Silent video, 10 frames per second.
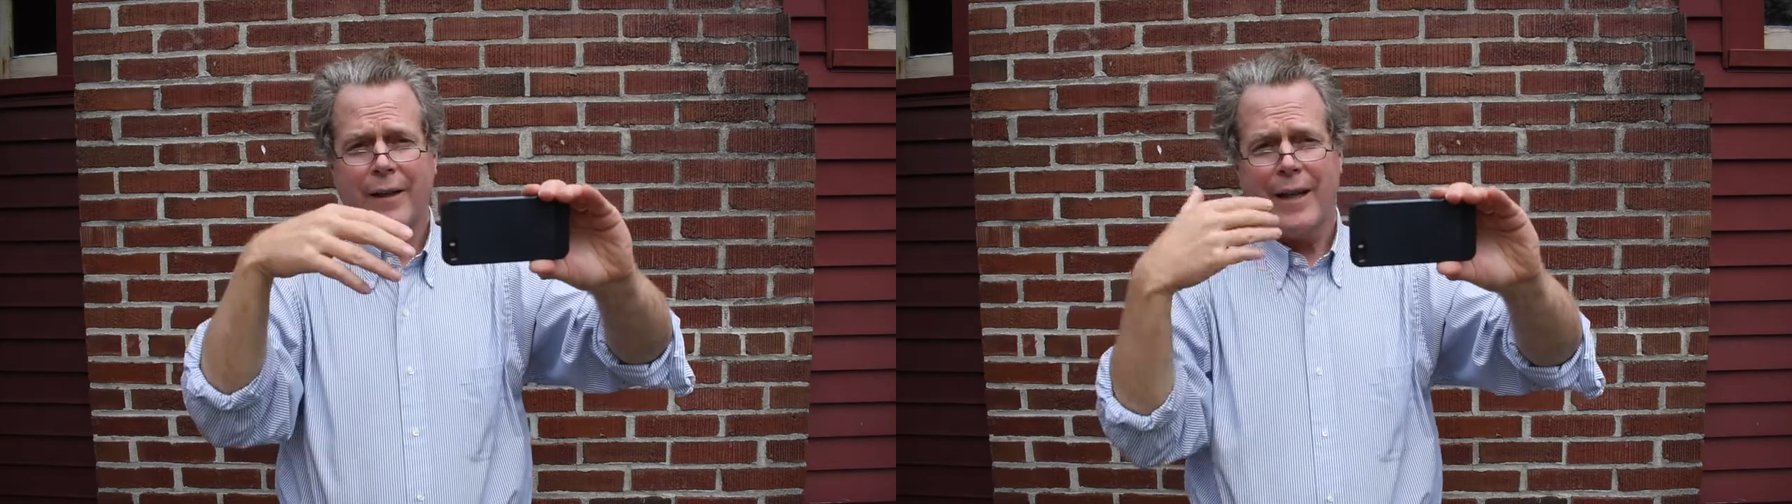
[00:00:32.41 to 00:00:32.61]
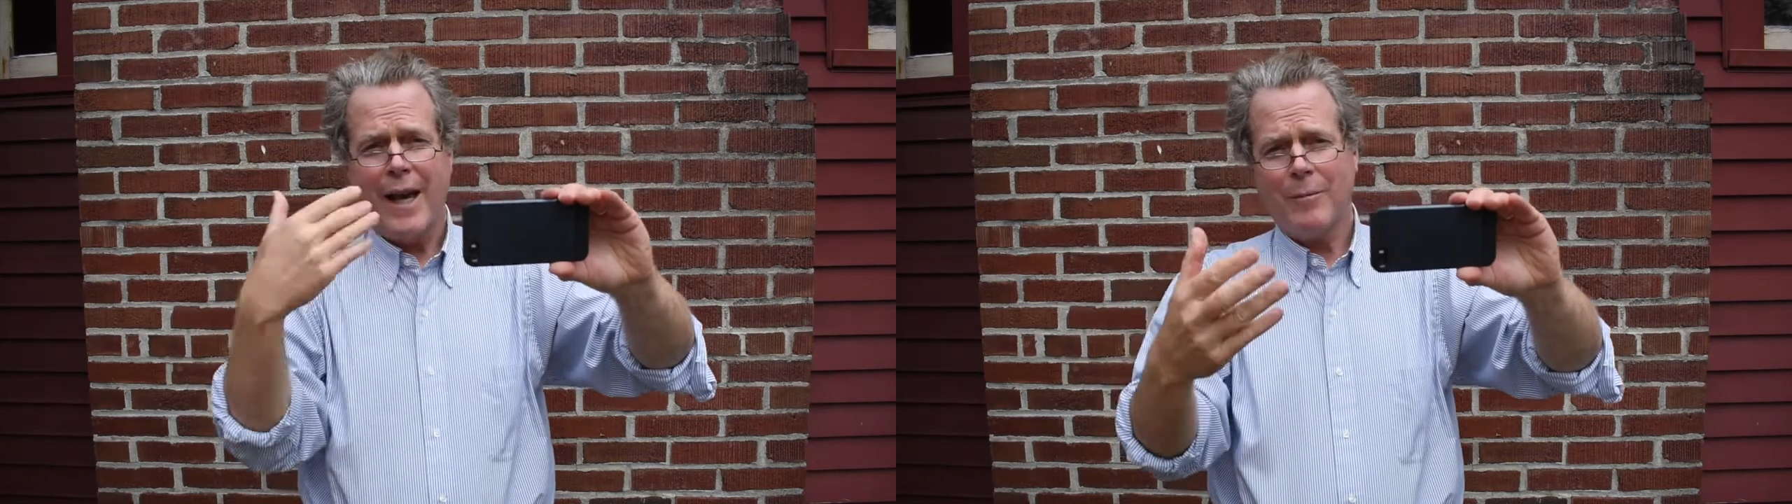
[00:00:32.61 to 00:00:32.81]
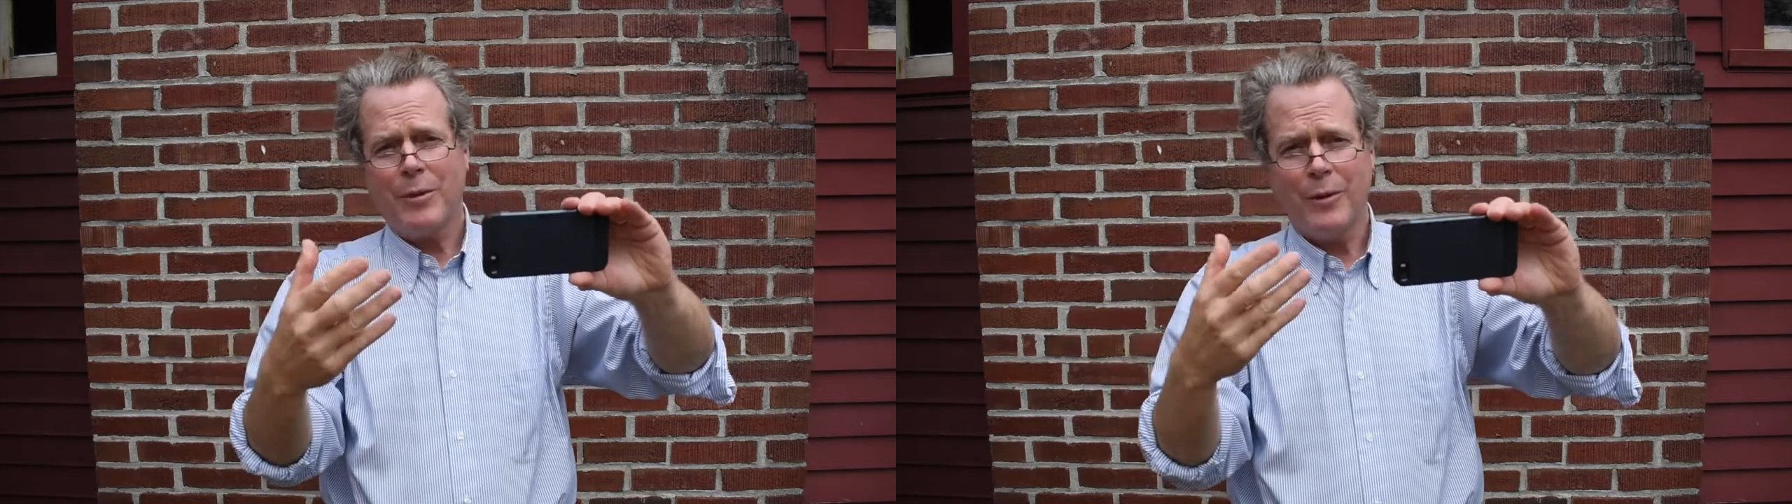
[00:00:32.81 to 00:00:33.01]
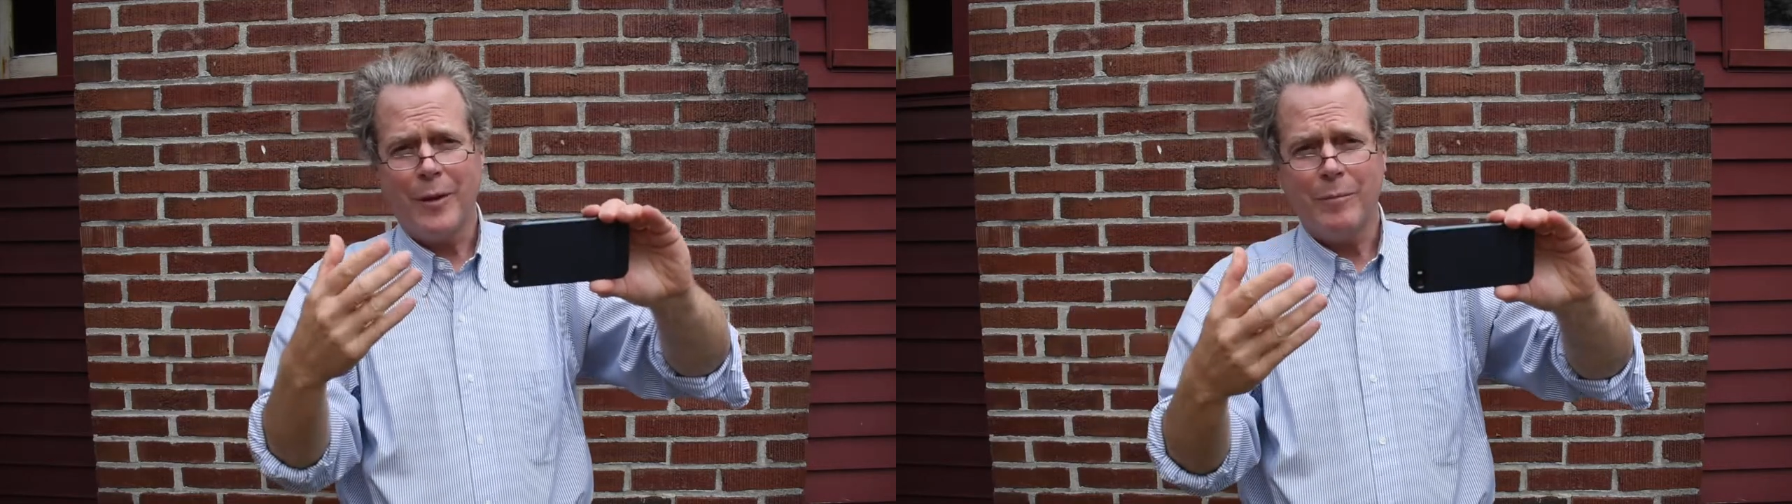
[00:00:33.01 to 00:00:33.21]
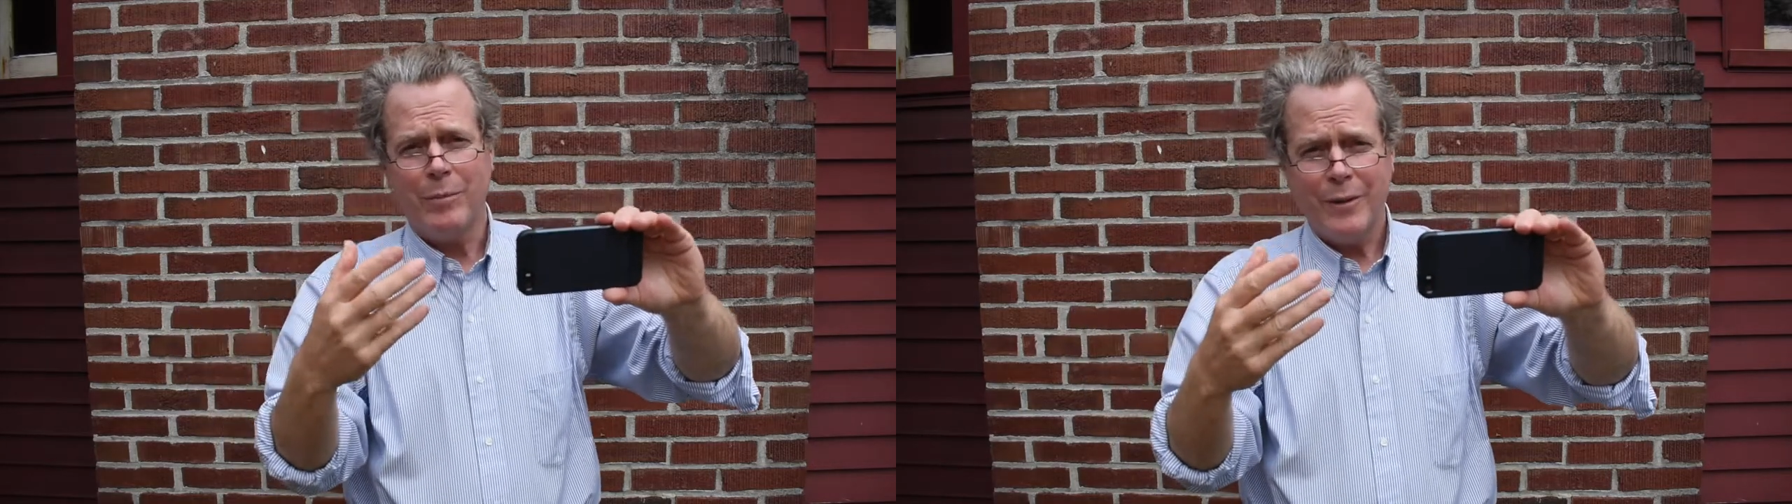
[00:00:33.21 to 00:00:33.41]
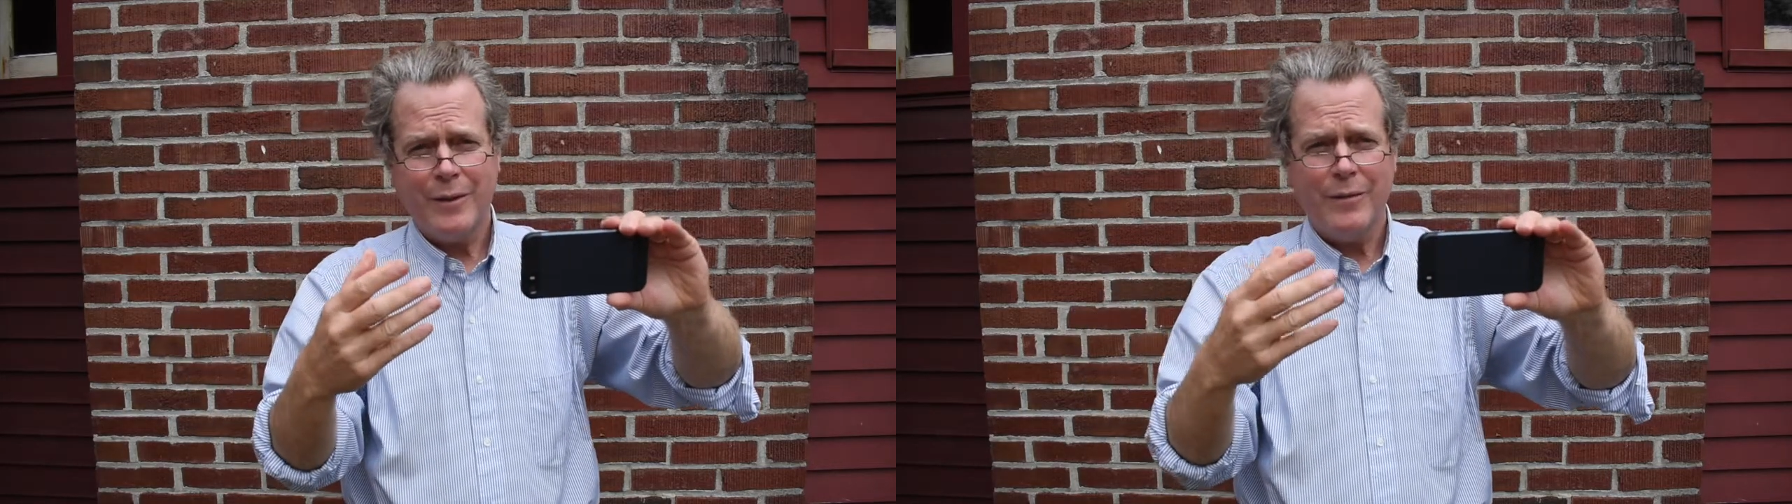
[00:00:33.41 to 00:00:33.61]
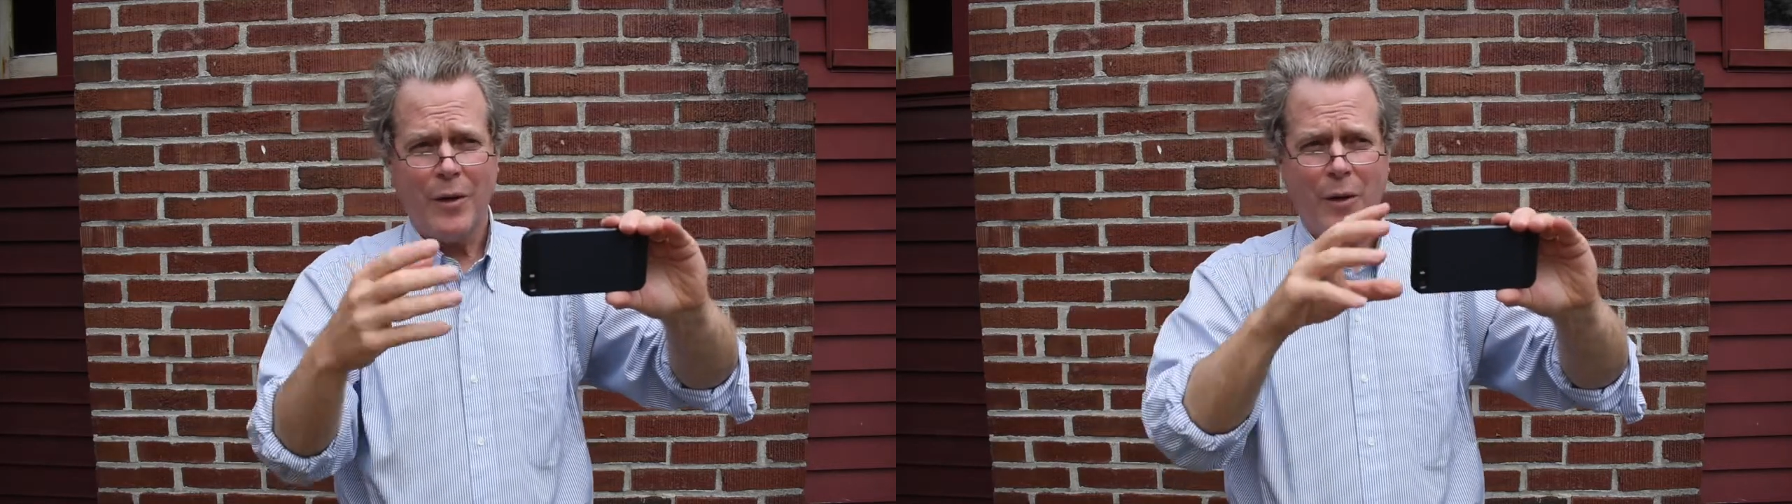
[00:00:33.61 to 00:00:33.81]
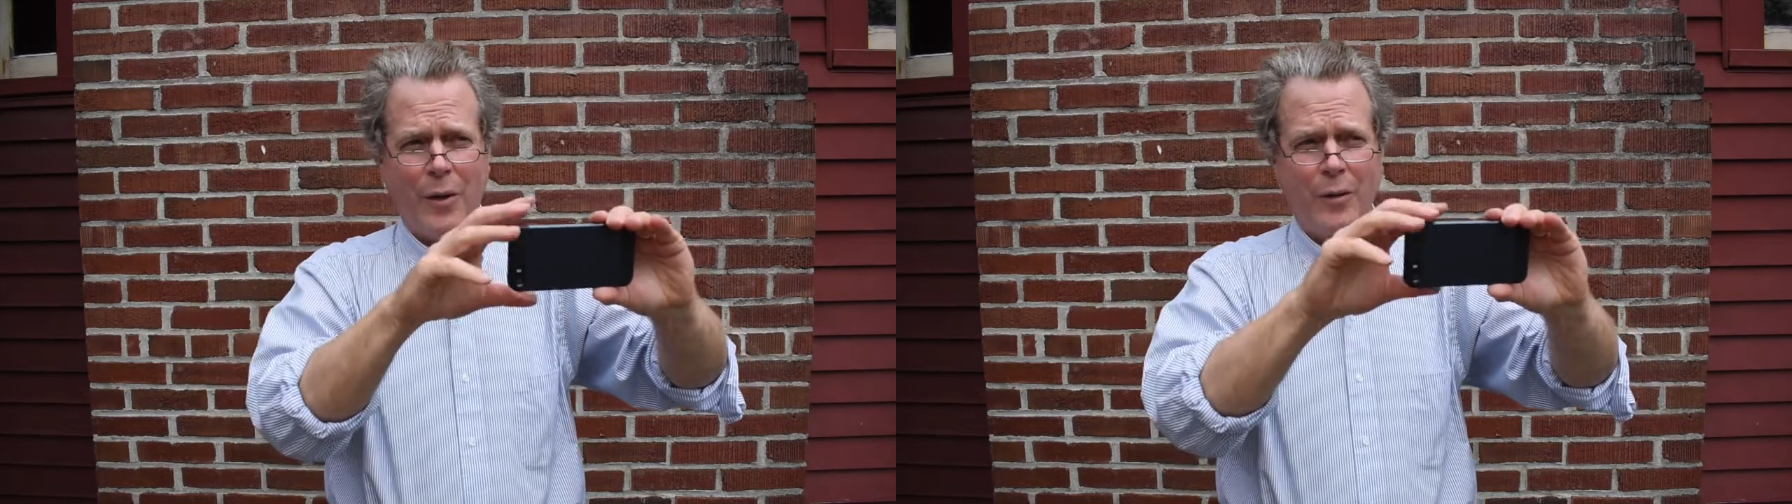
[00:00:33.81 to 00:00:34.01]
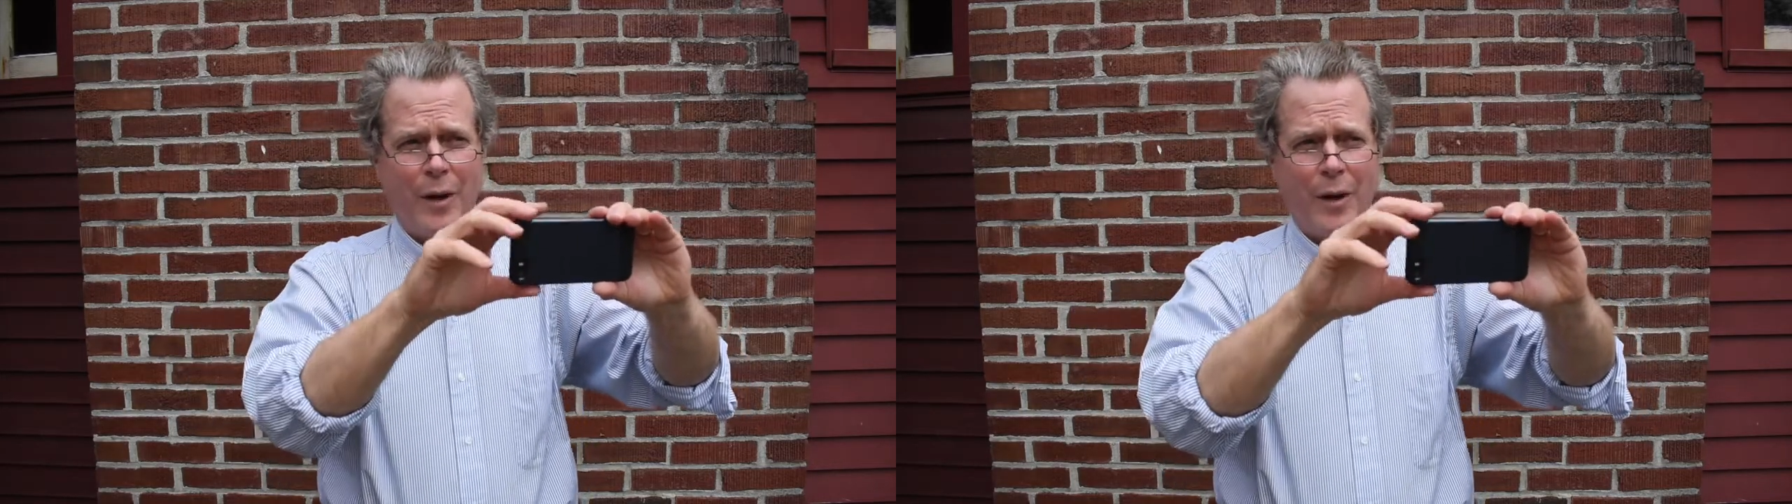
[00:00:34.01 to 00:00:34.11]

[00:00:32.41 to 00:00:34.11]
to capture a blur photo,